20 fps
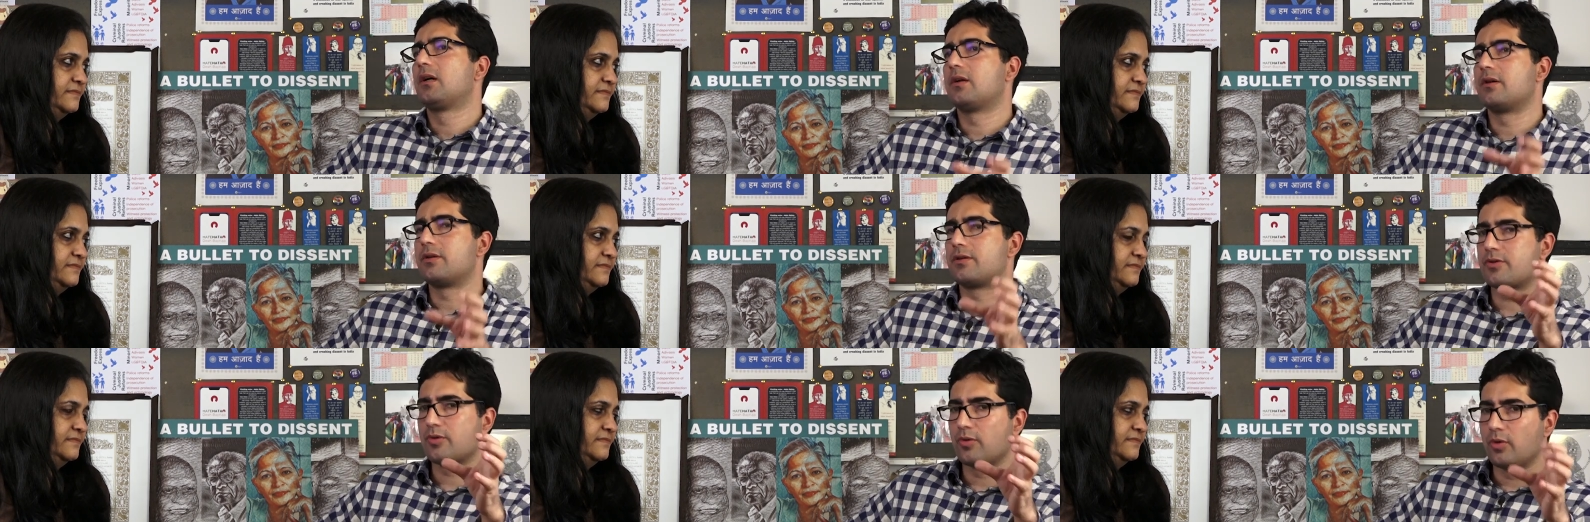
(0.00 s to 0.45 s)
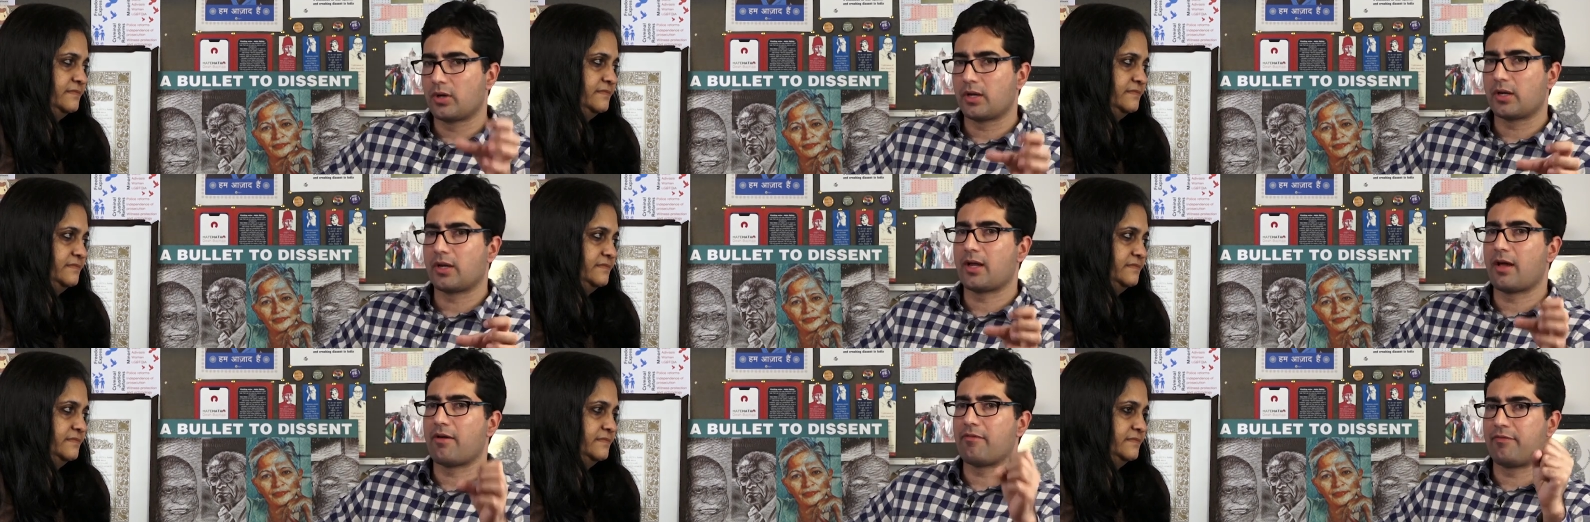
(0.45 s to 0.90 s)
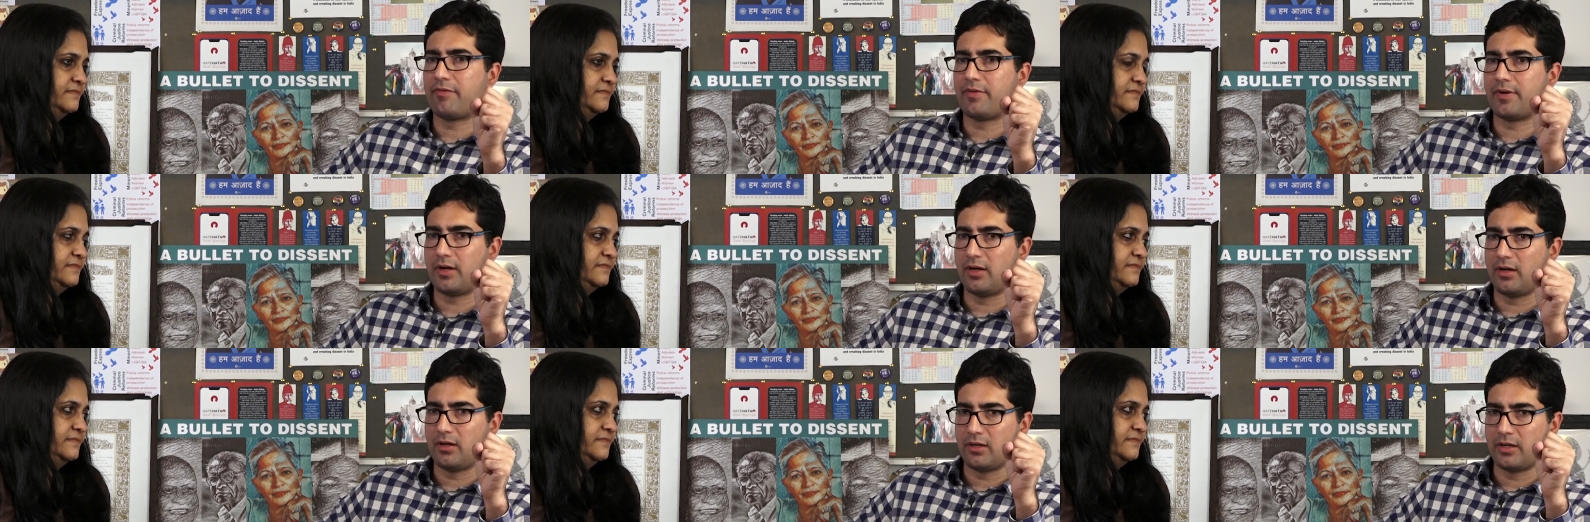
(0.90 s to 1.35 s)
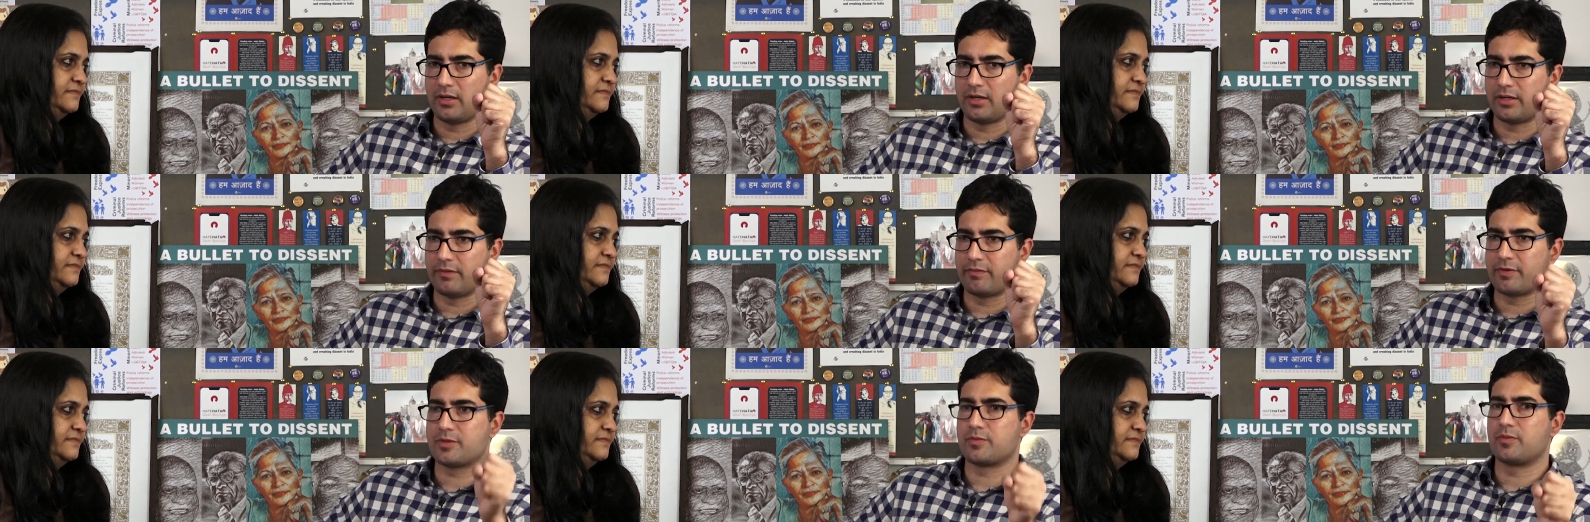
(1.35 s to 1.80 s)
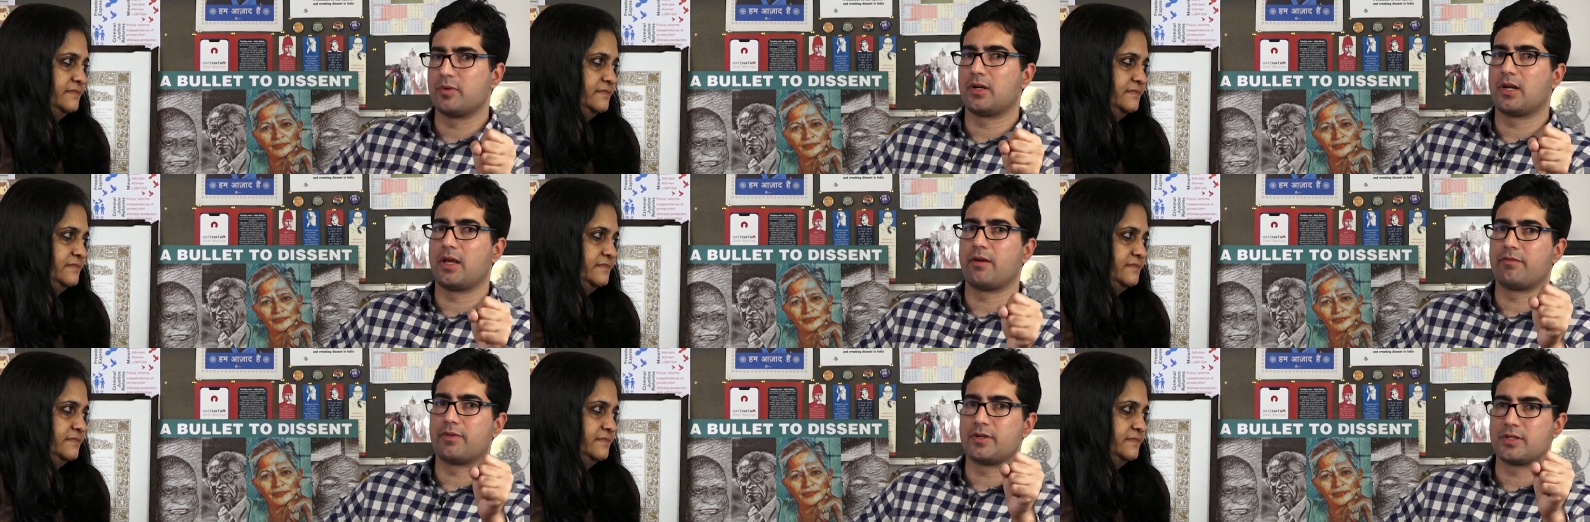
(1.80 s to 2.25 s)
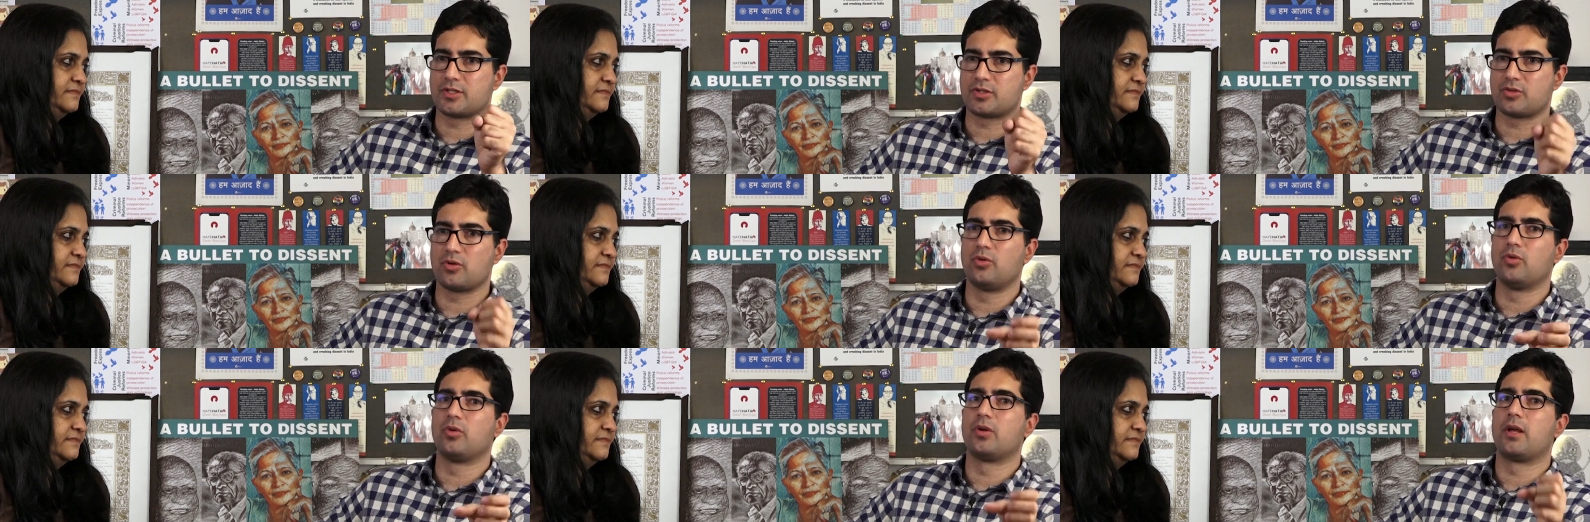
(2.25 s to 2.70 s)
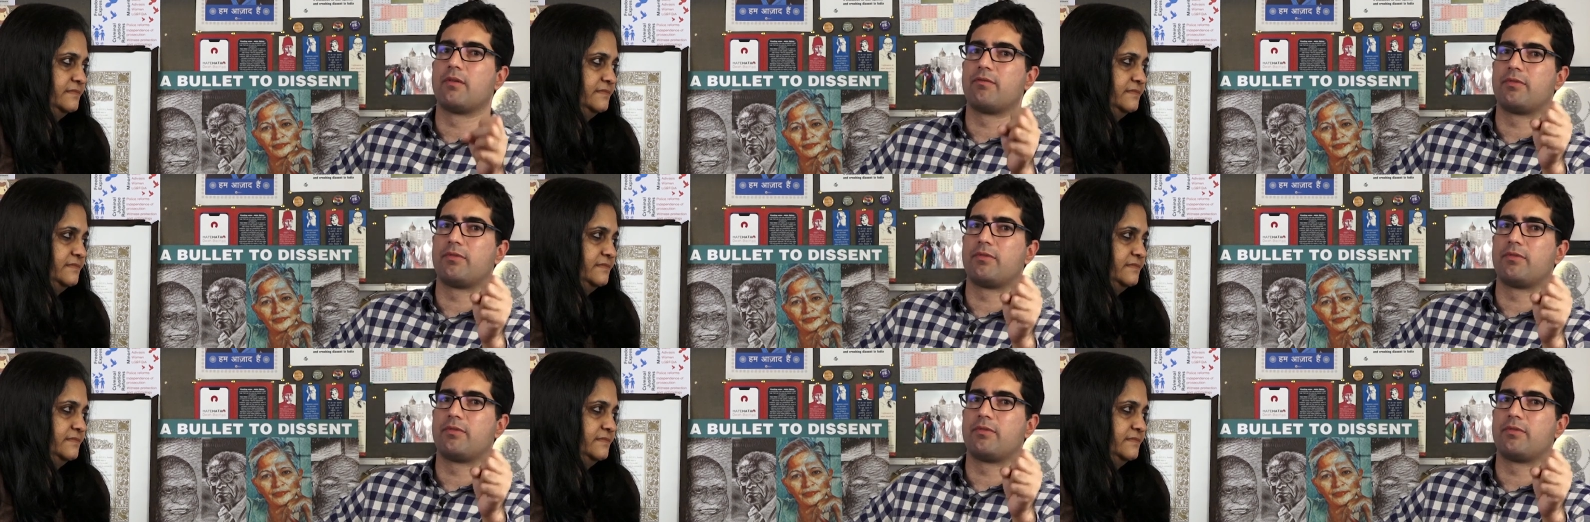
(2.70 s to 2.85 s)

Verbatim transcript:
Speaker 1: controlling every individual, every soul,